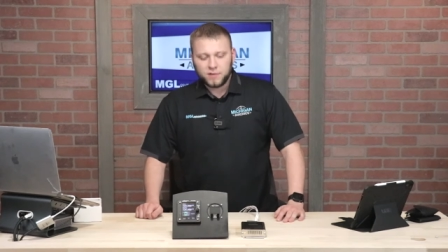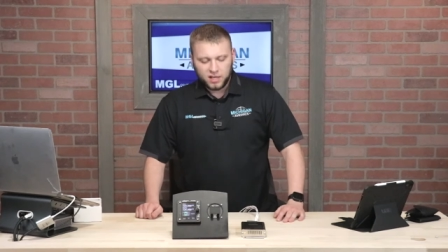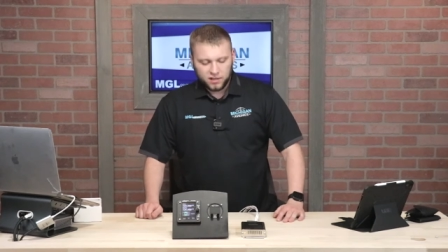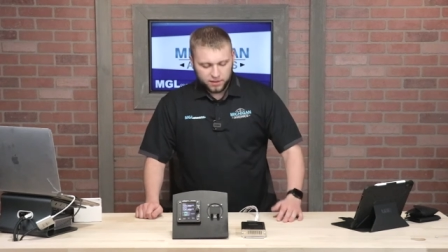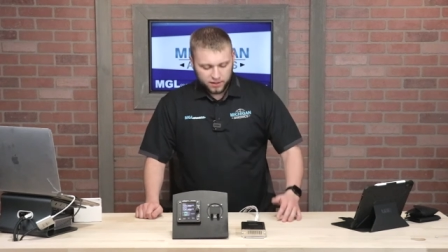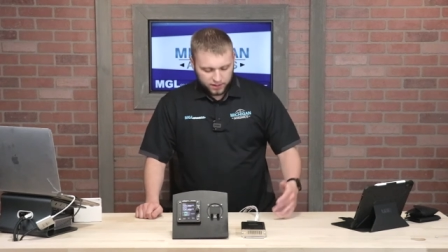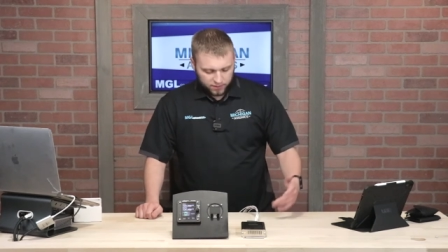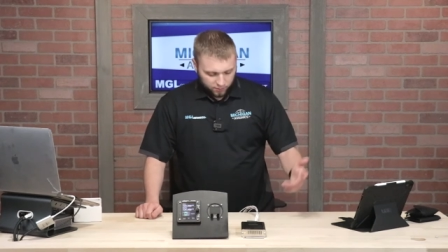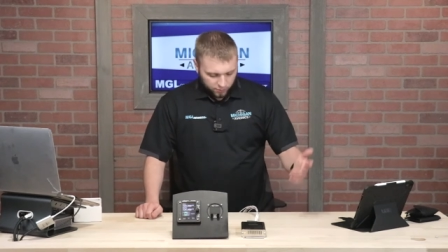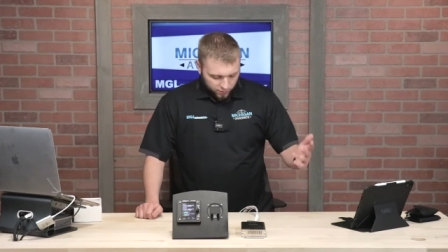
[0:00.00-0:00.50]

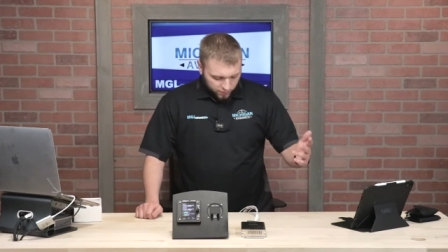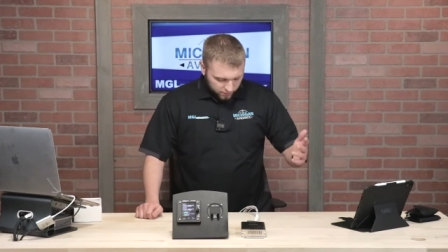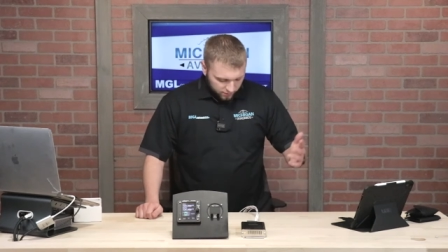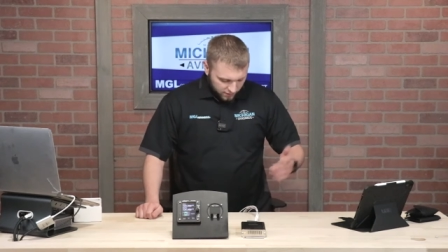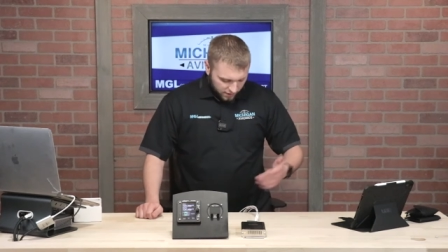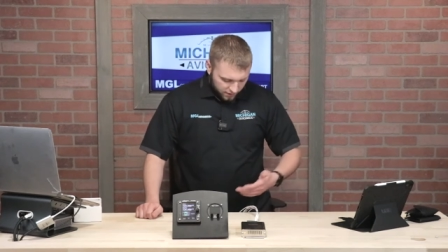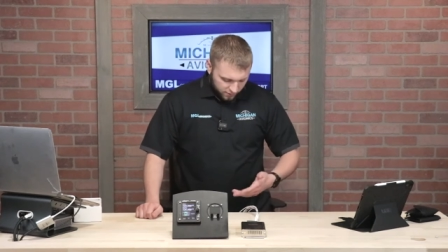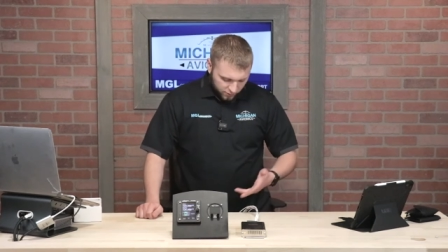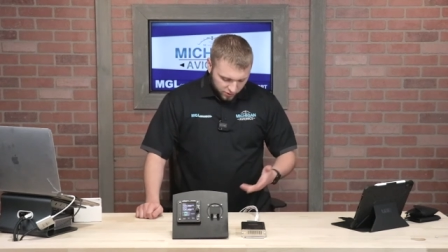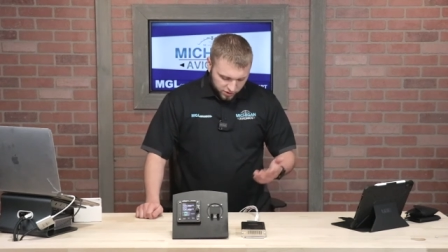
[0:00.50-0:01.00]
and then
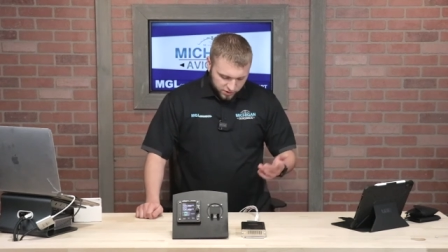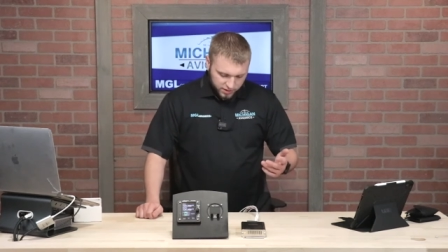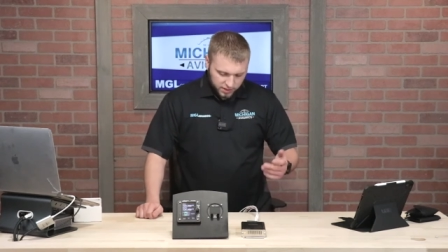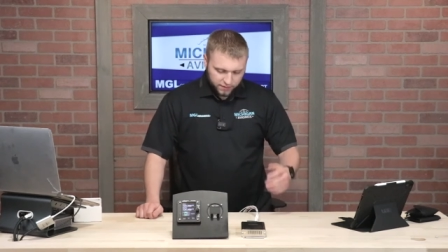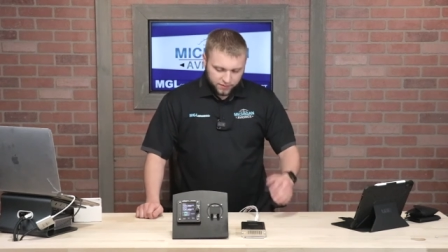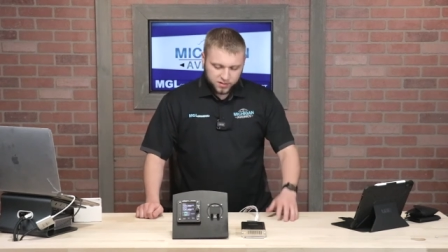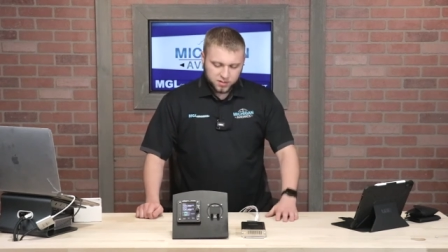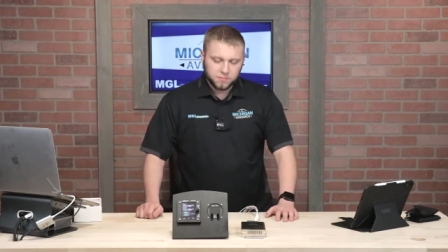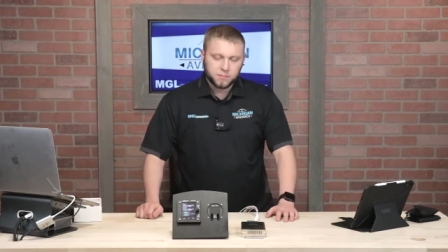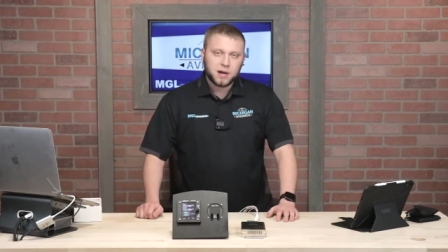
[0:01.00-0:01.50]
we just
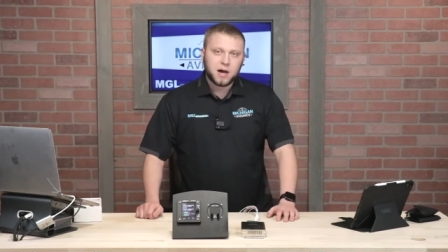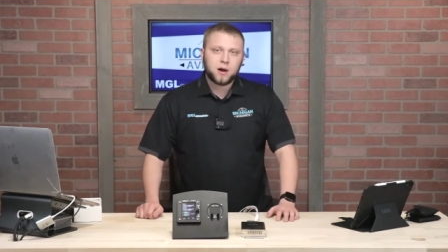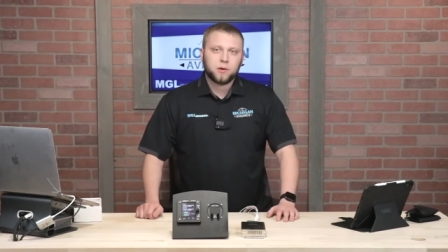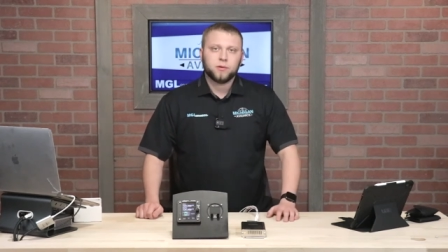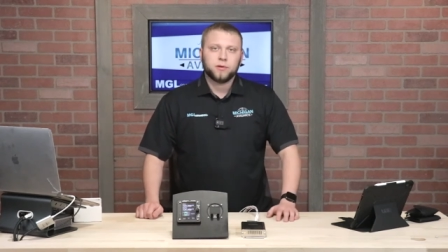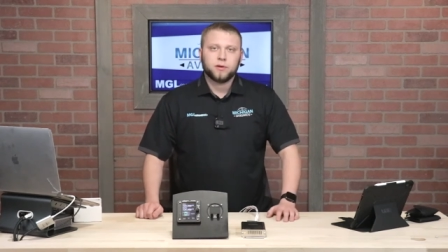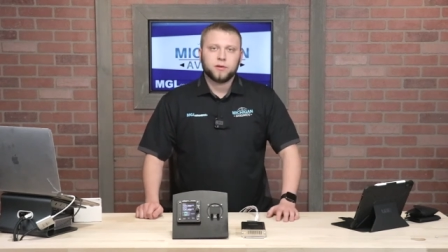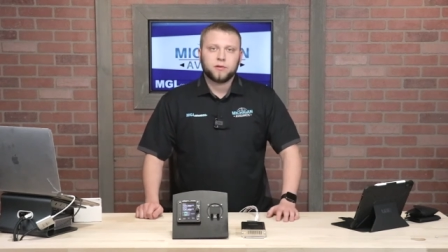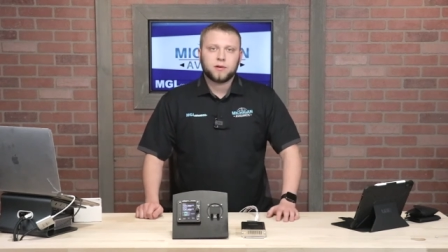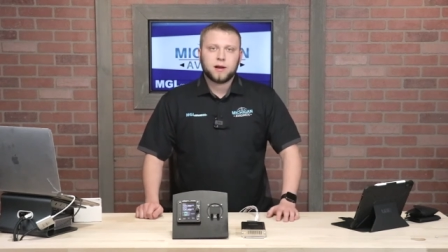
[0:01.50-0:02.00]
give it some
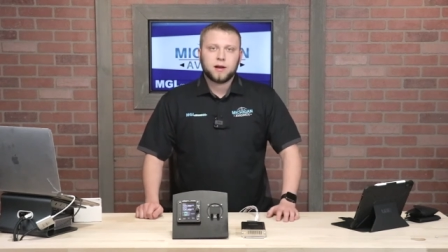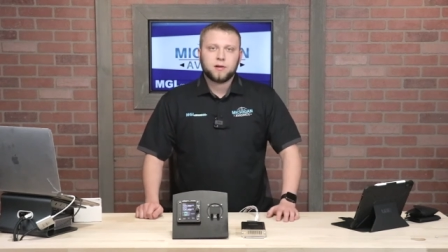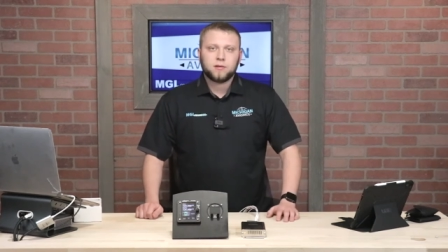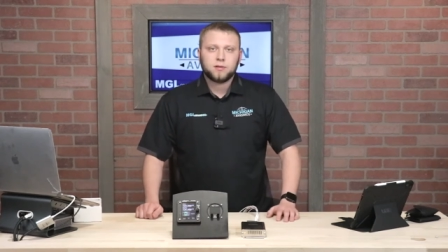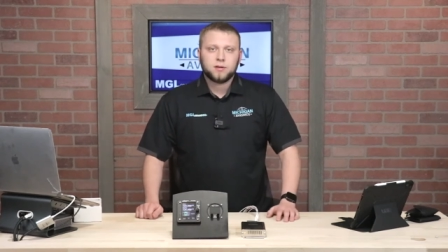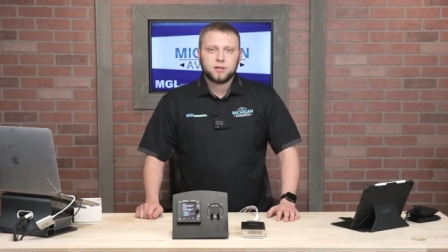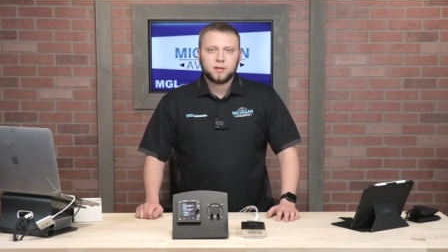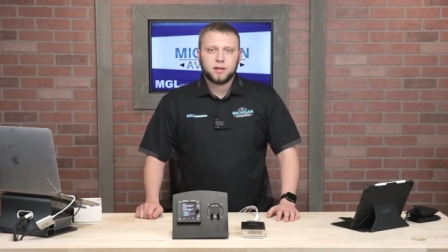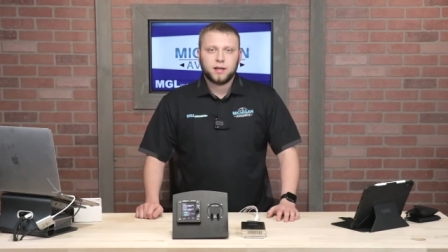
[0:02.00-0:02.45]
power and ground